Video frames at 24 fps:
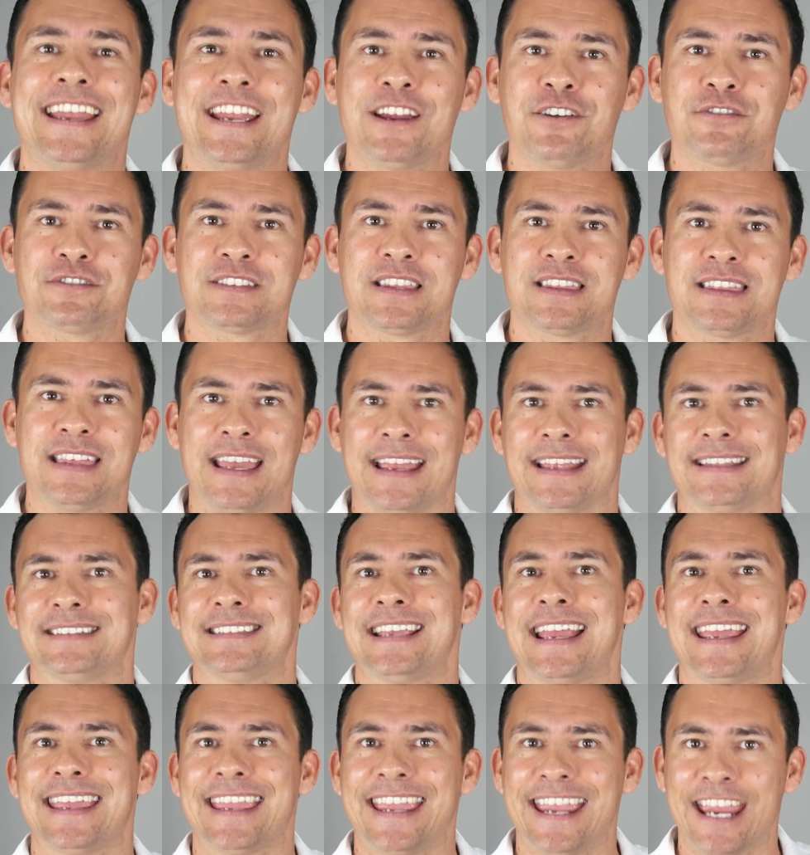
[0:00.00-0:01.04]
Here's the thing
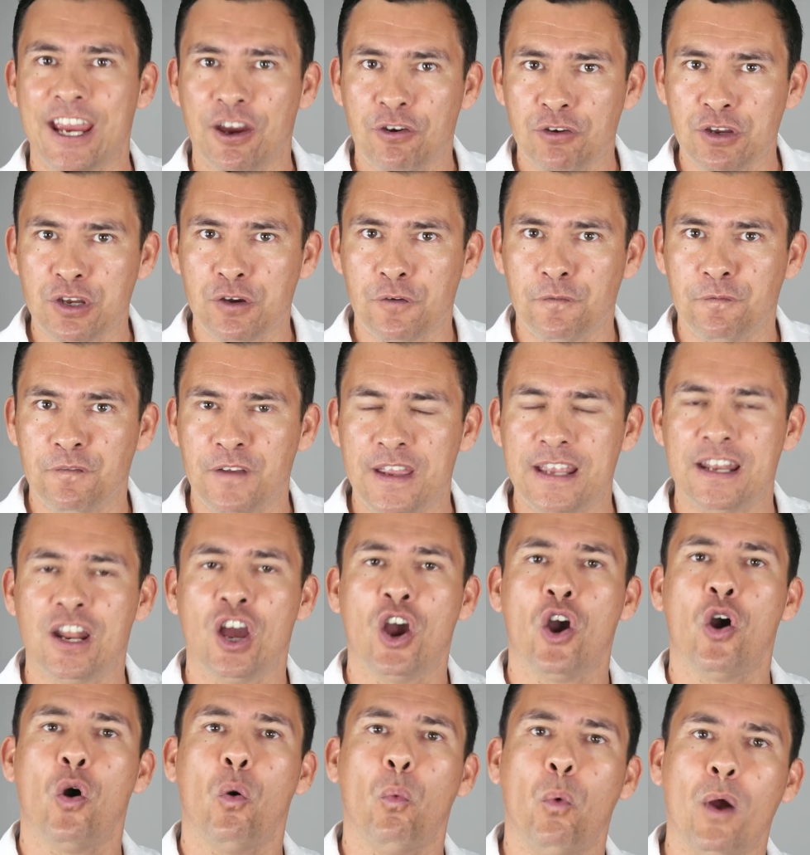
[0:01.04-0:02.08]
take care of your feet,
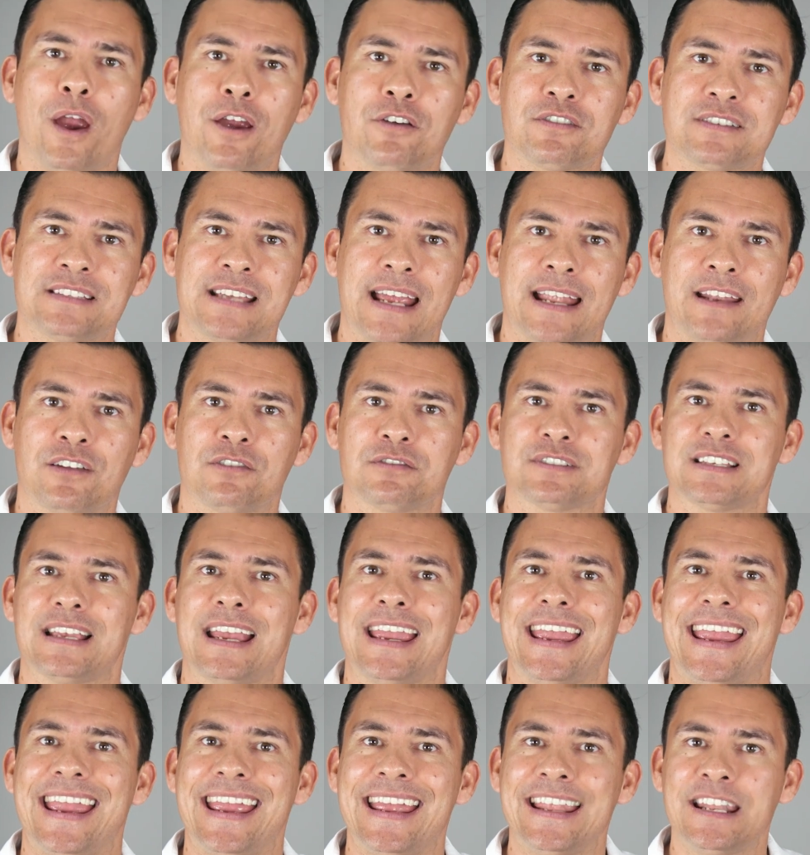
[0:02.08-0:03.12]
wear sandals
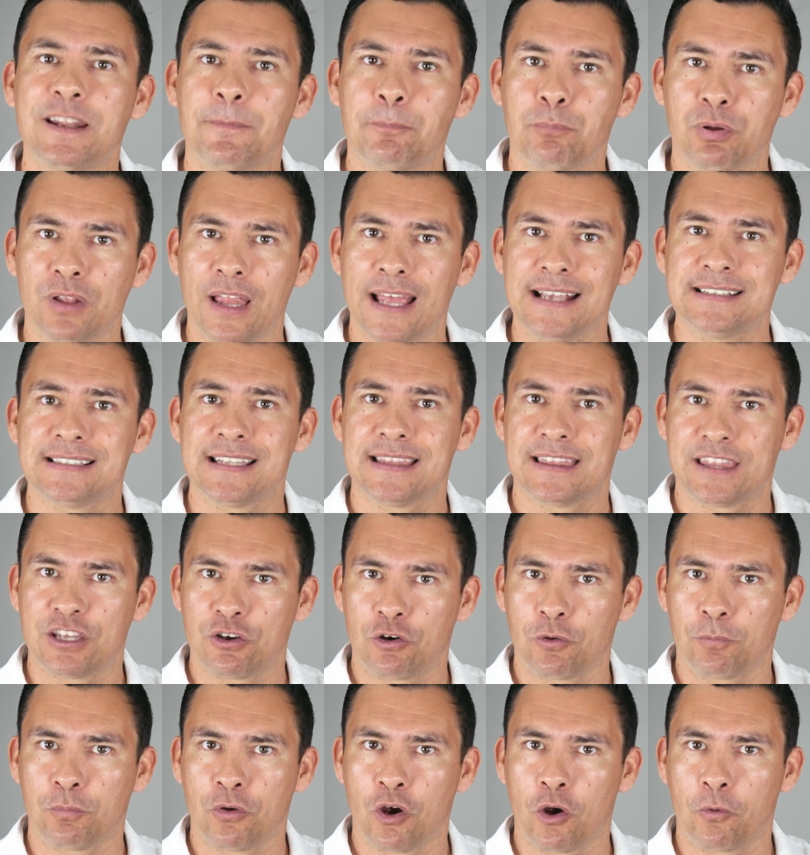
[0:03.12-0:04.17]
in a place that
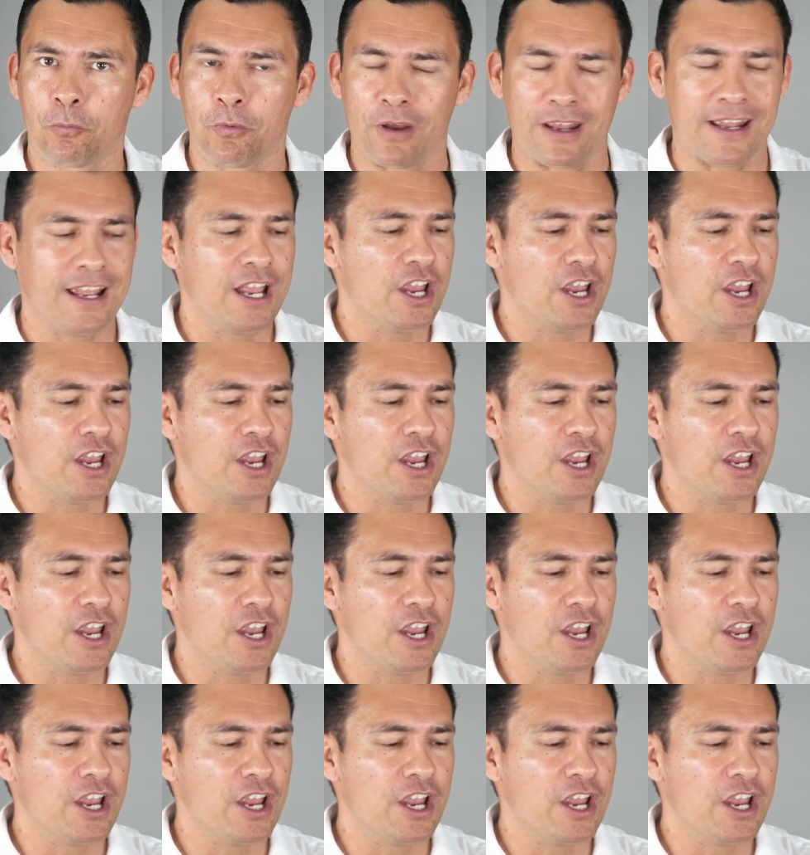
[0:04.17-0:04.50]
they're appropriate.